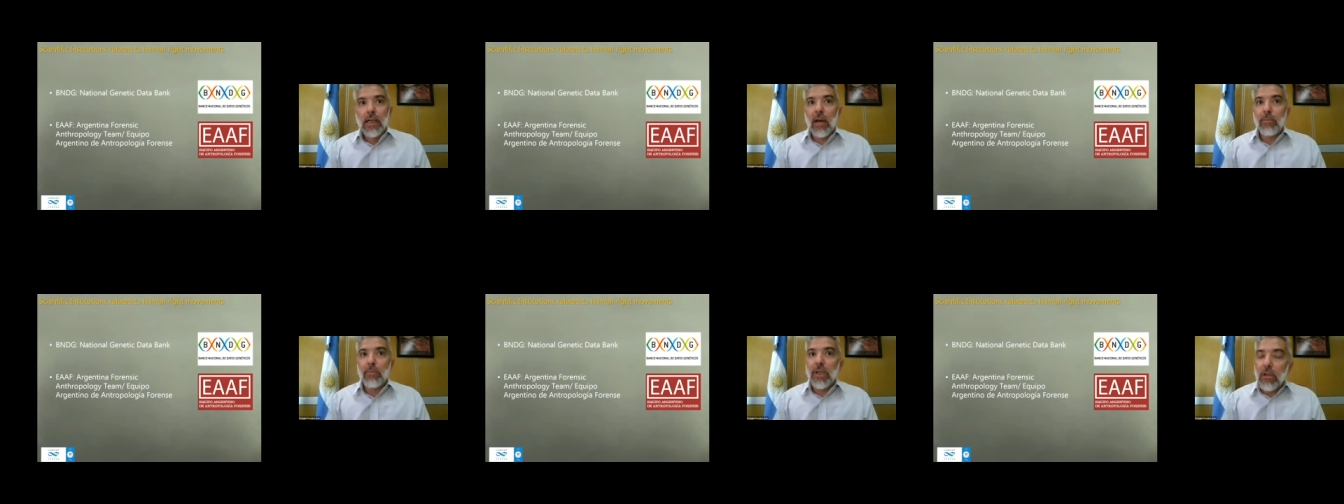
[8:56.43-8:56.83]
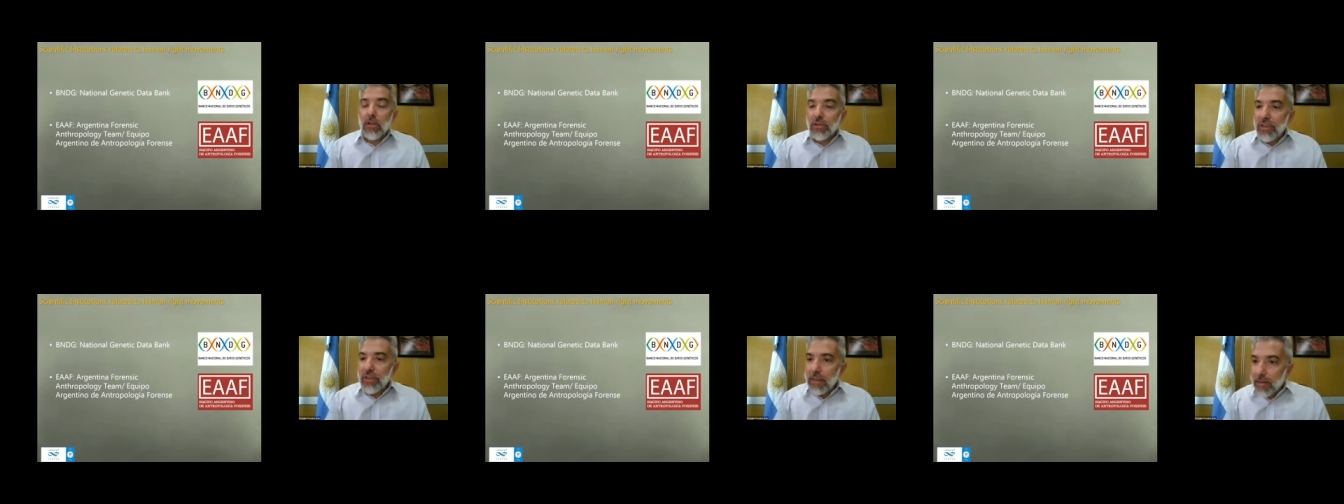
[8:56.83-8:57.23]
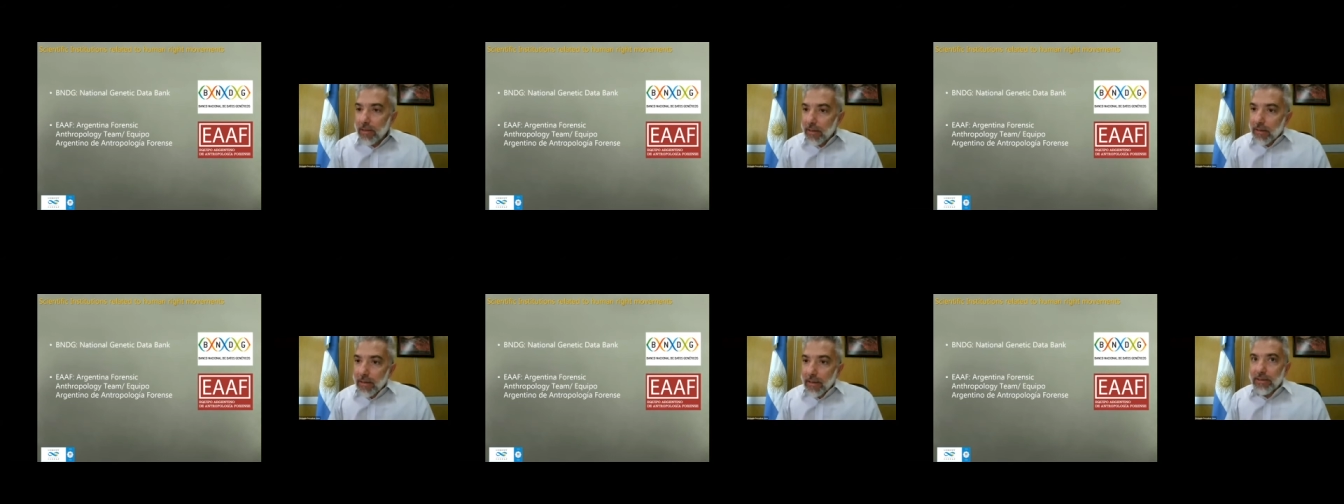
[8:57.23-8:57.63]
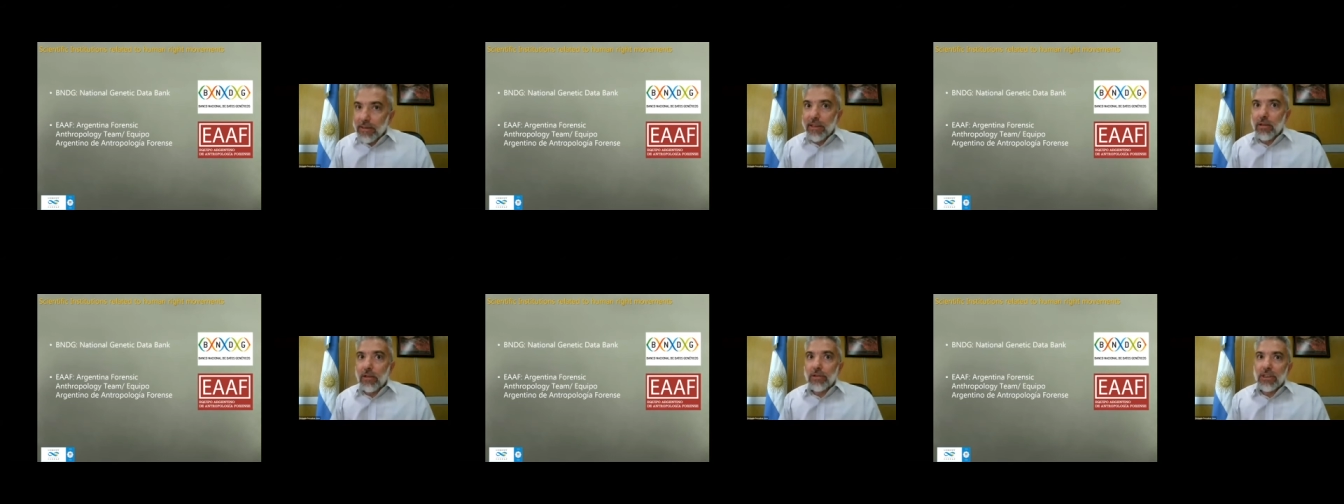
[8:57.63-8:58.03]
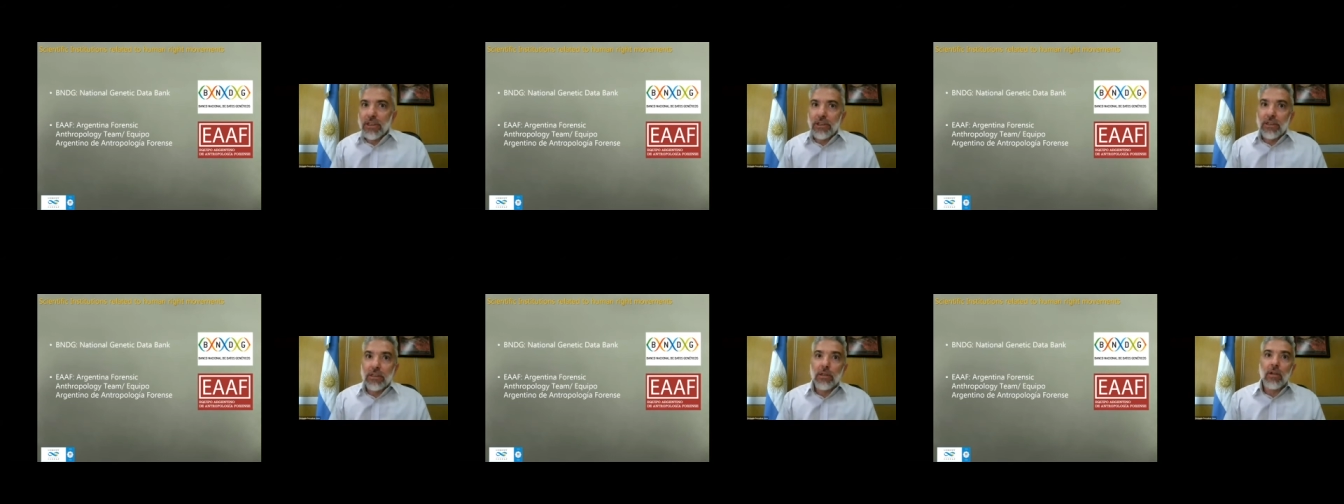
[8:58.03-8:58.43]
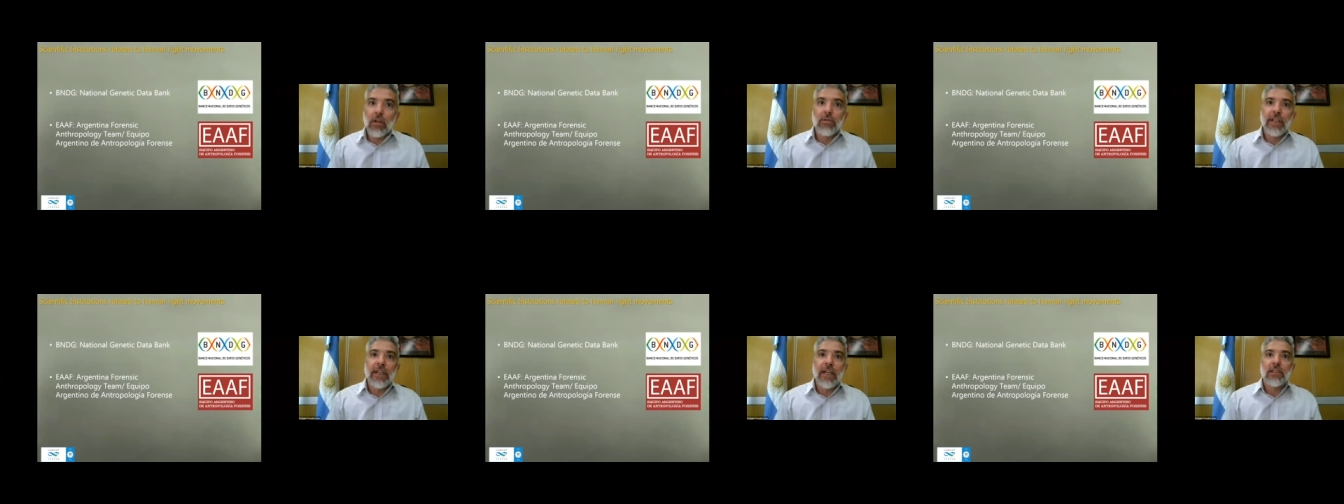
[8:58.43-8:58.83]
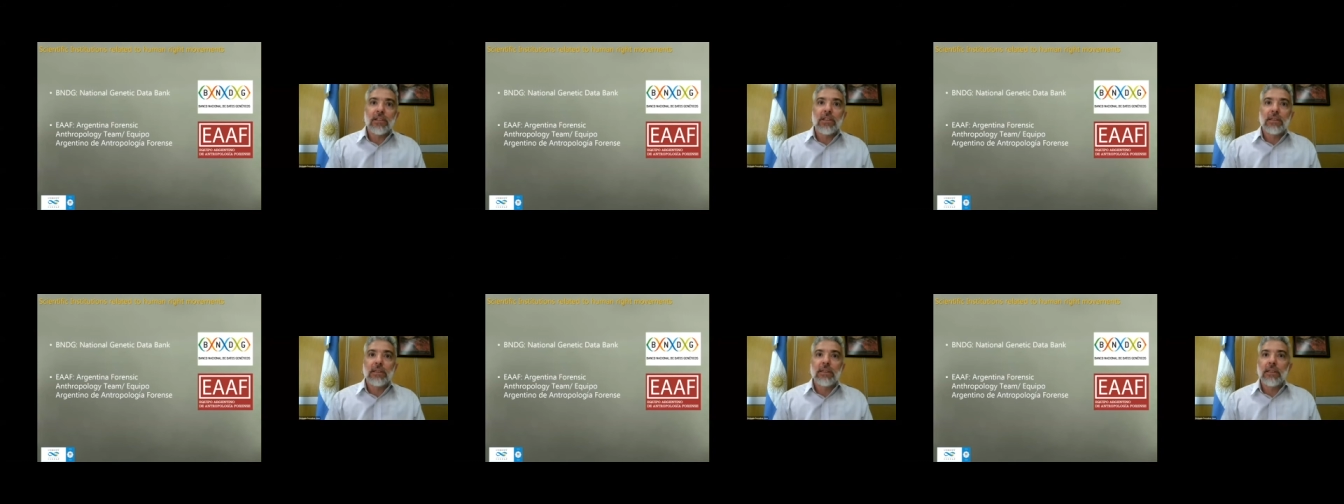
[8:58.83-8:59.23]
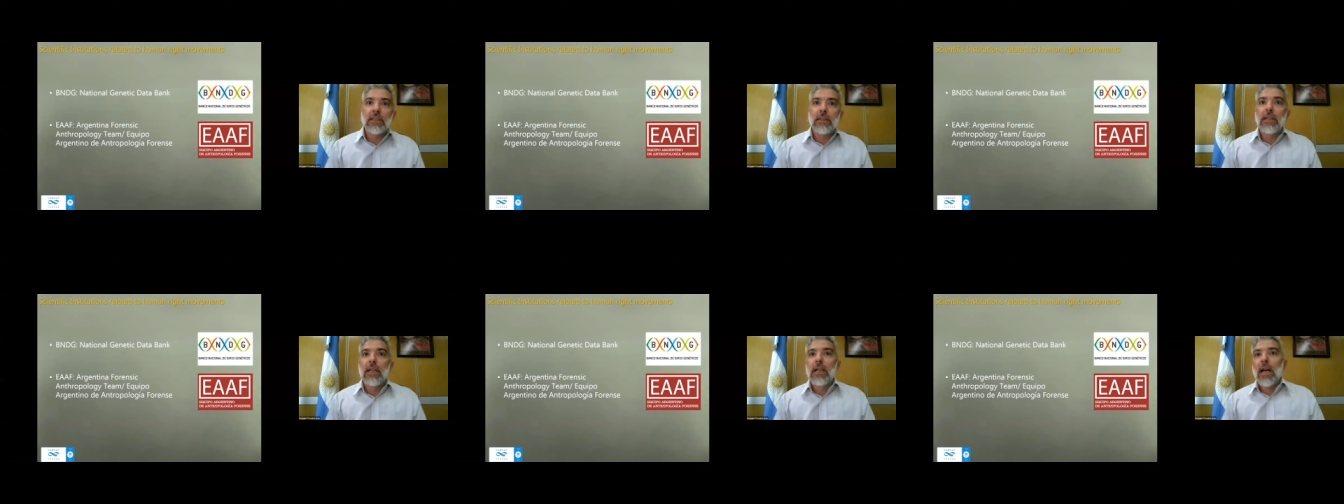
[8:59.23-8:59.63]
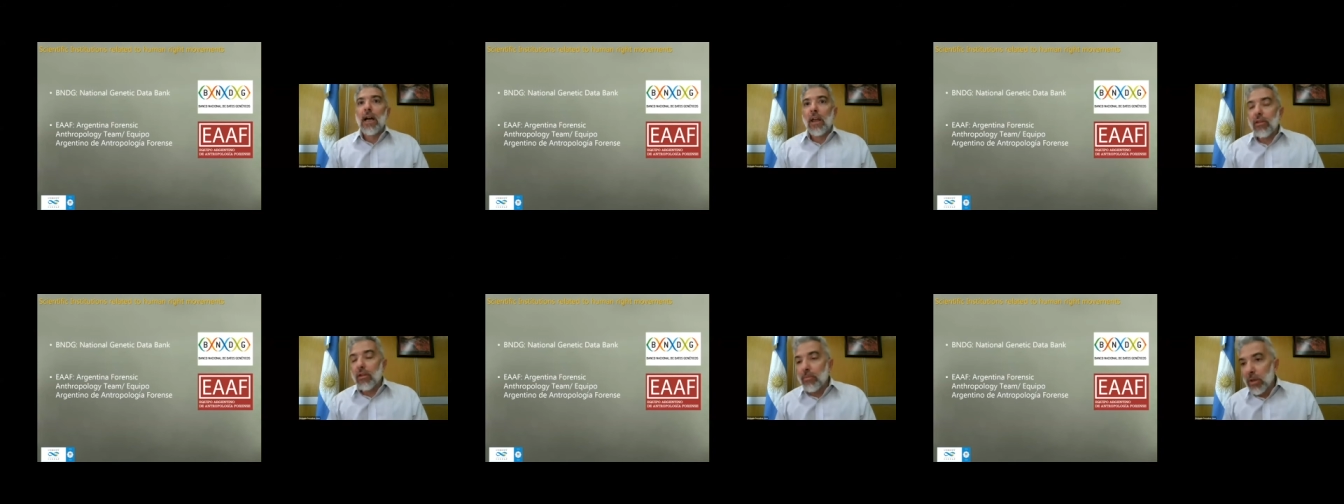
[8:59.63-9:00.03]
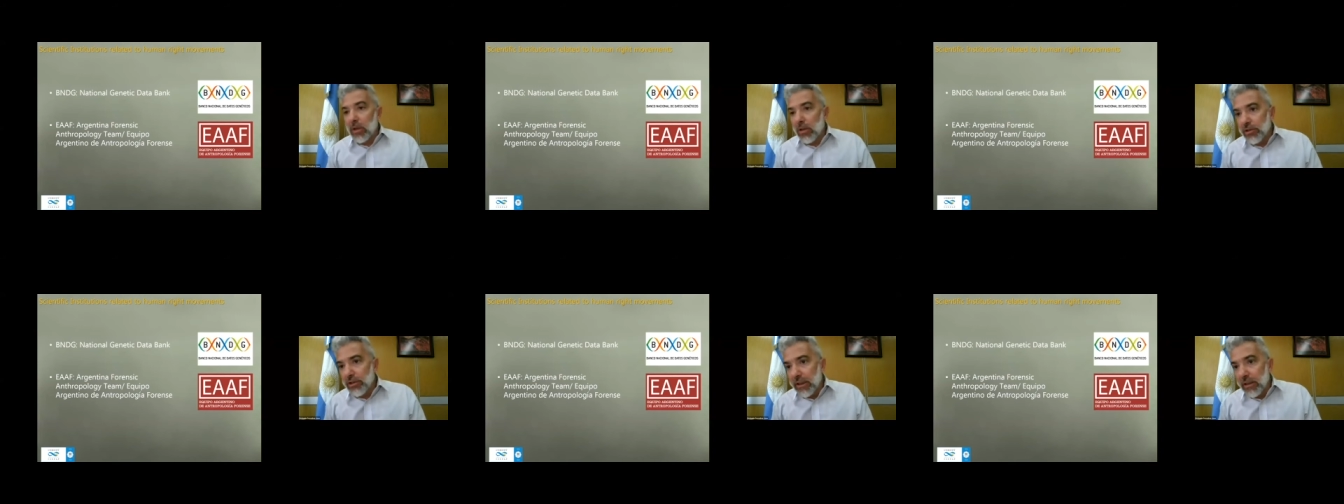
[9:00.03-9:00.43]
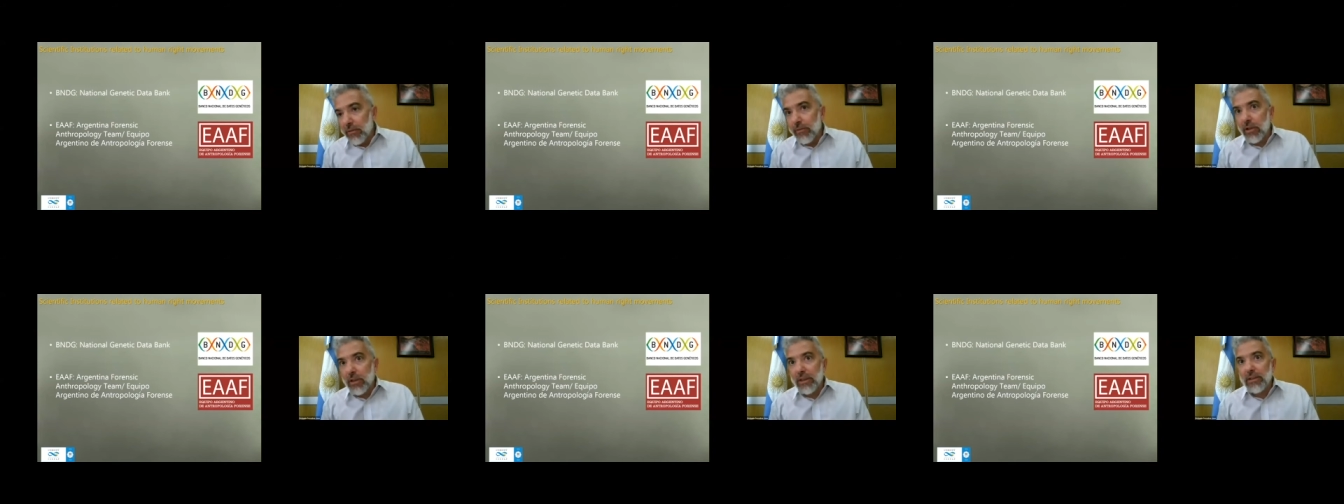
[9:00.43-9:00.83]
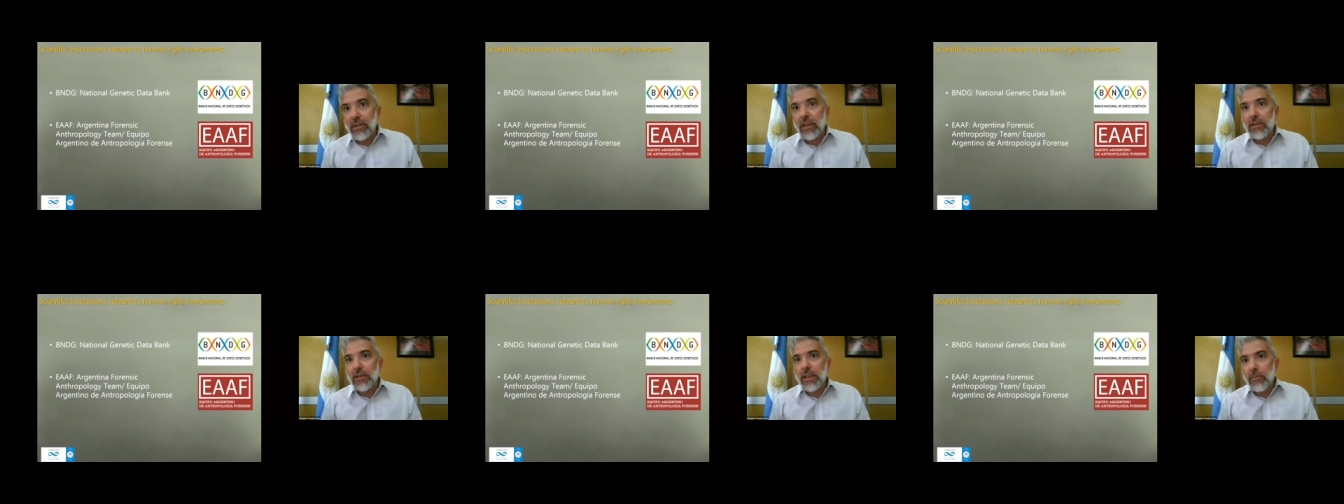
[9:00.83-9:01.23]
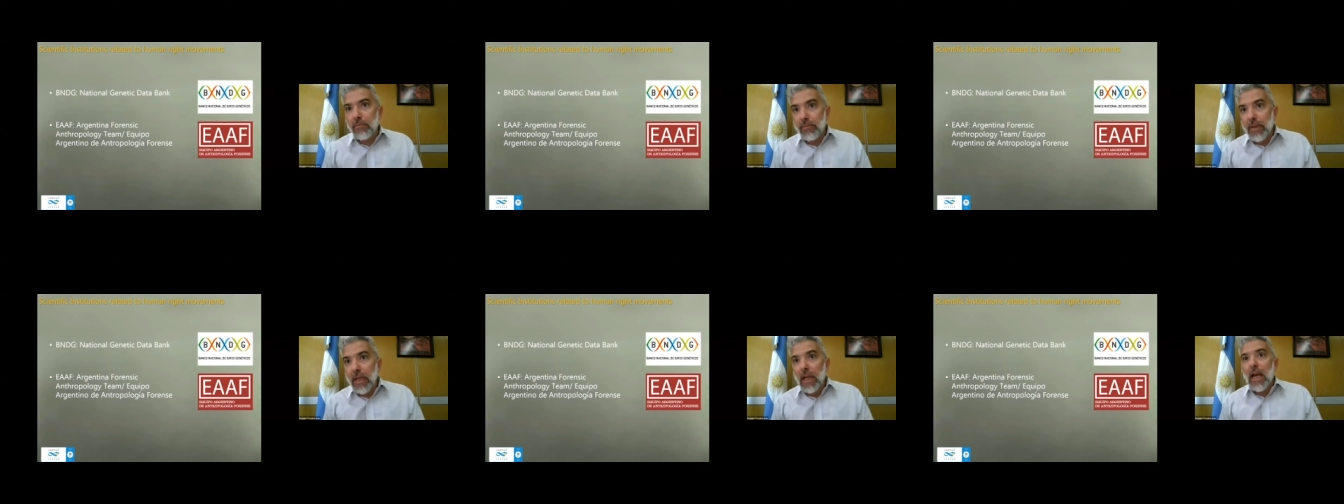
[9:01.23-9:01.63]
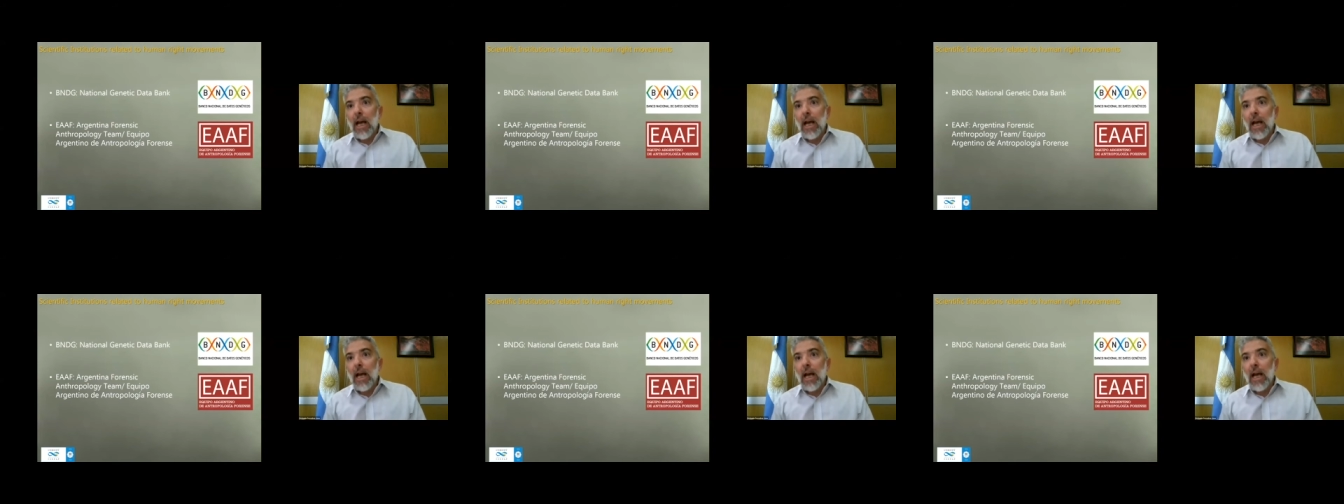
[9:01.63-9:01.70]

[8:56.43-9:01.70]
can be considered as the origin of the Argentine anthropologic forensic team